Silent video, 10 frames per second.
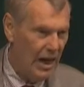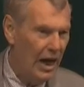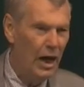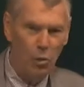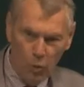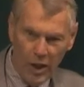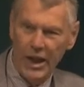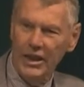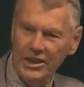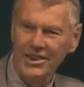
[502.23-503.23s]
I
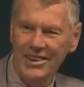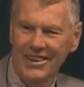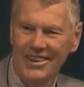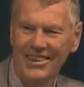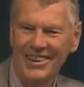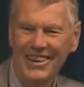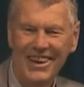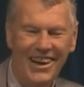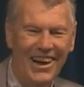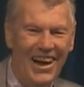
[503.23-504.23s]
wish
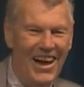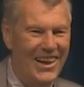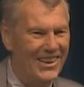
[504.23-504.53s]
I